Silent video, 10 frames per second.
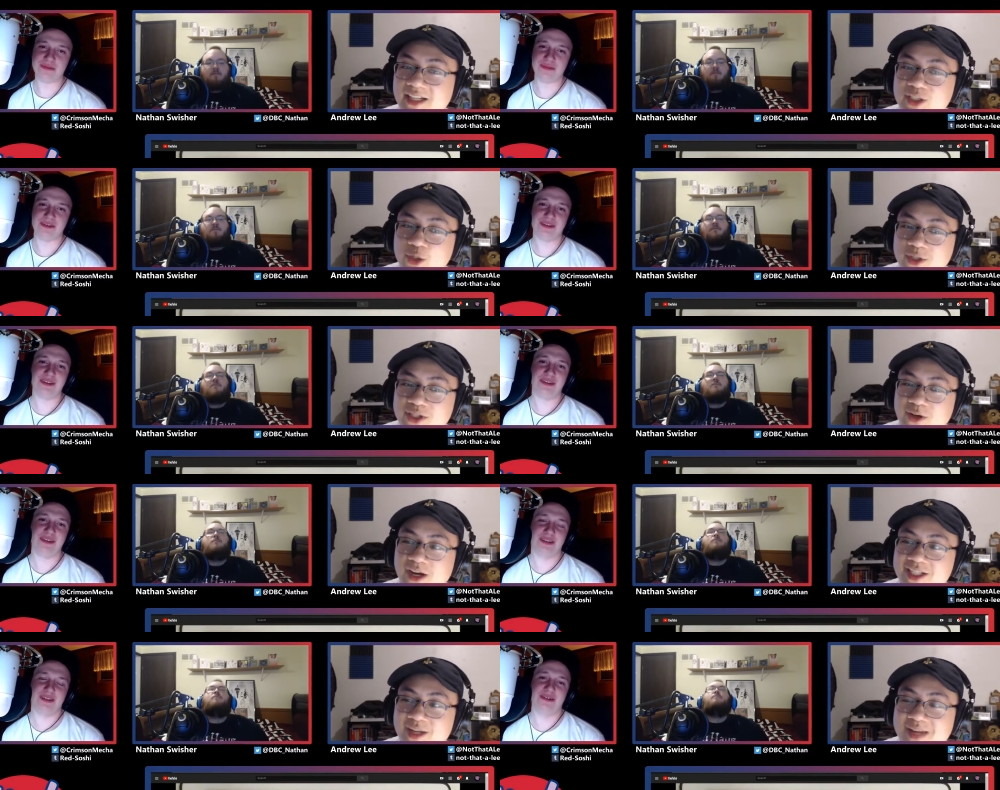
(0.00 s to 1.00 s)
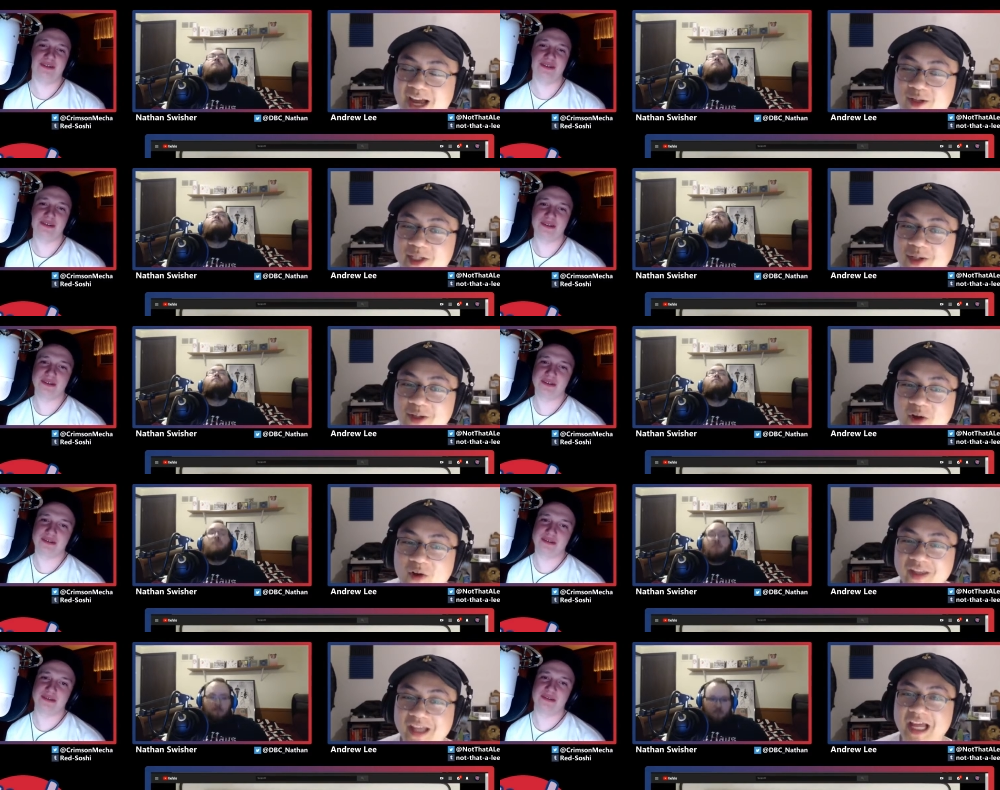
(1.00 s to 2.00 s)
Speaker 1: like Superstar SM Town so
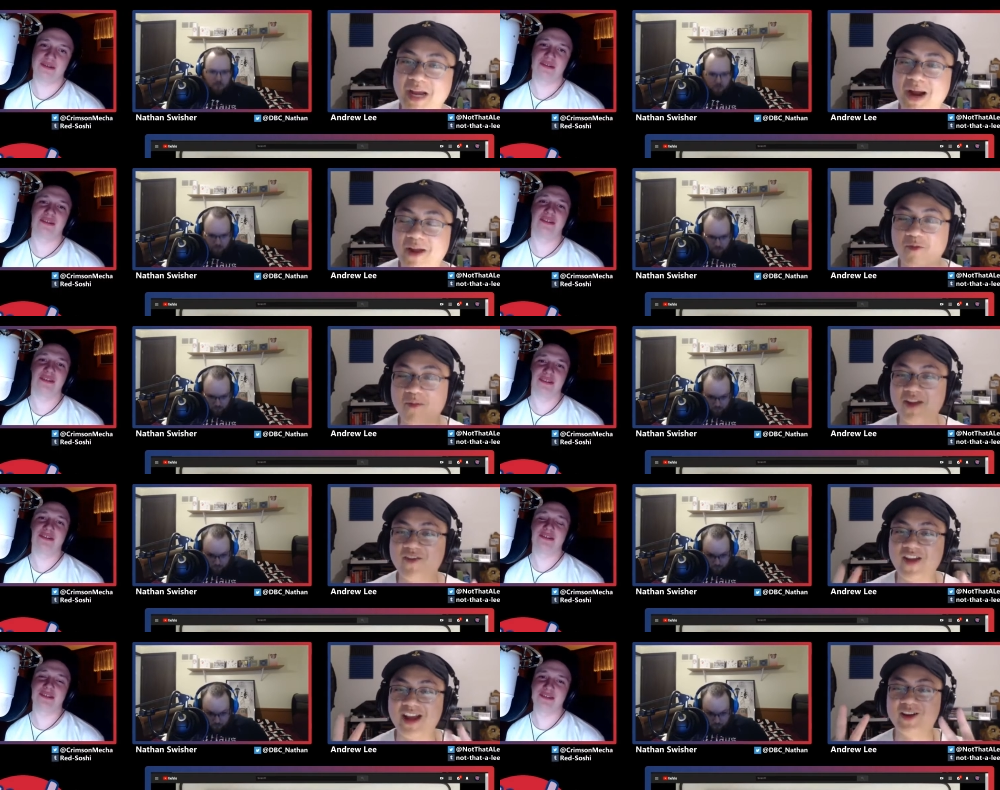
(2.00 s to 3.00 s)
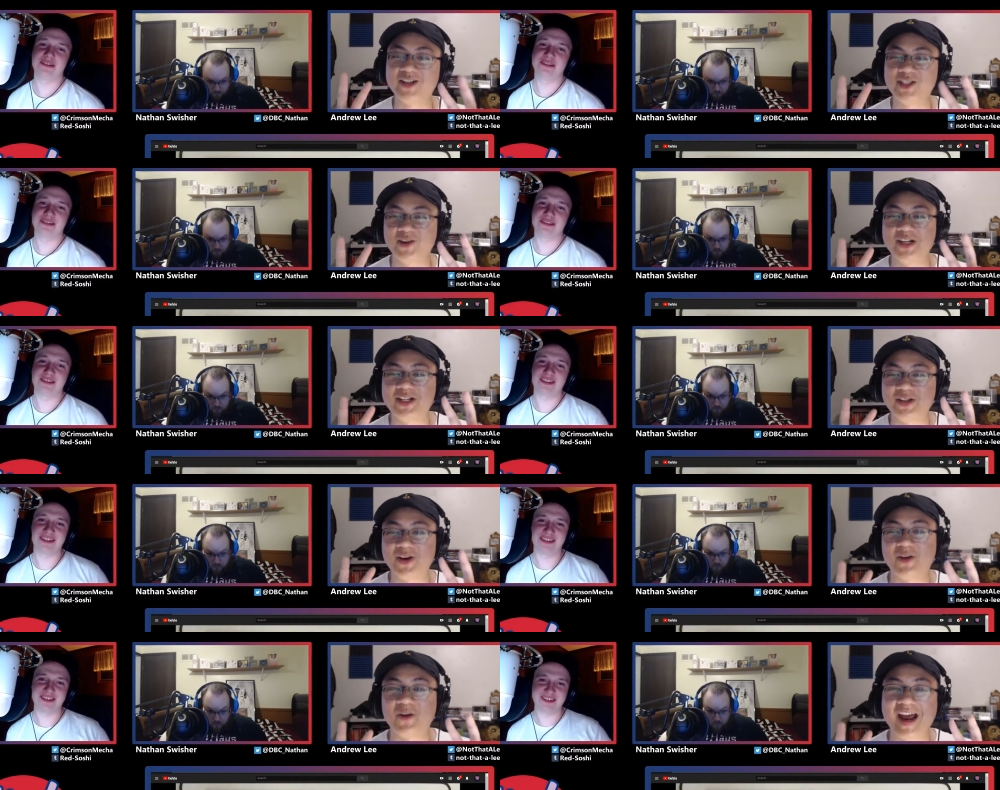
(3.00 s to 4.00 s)
long that like my my fingers started
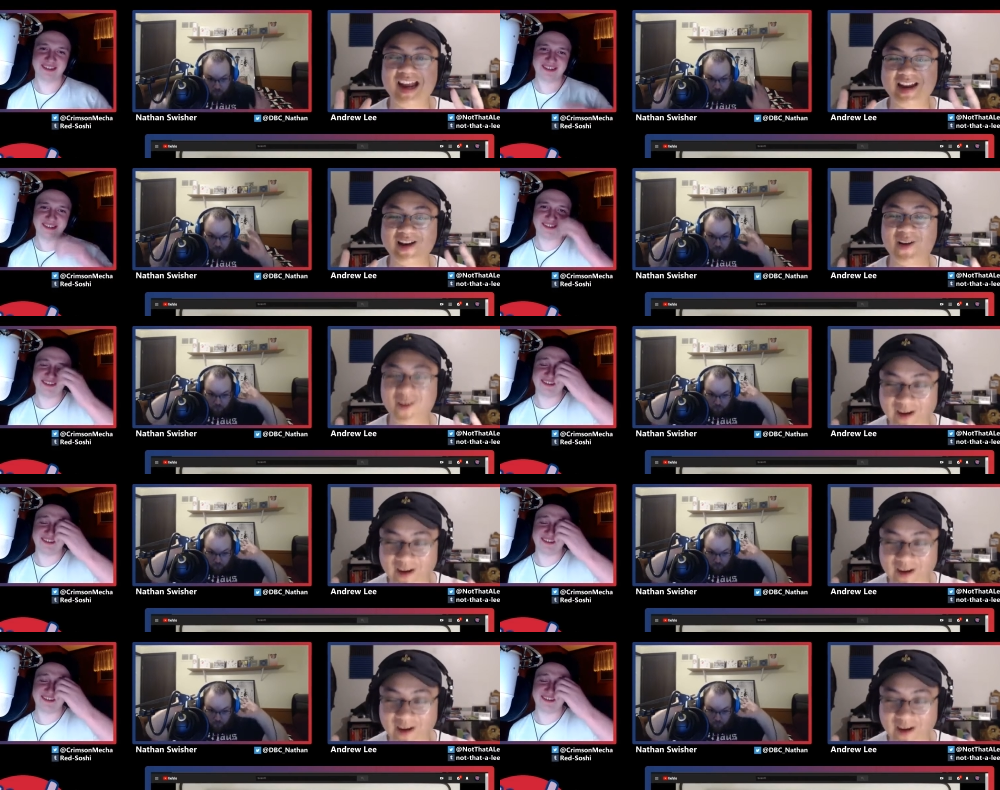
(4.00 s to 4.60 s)
to turn red and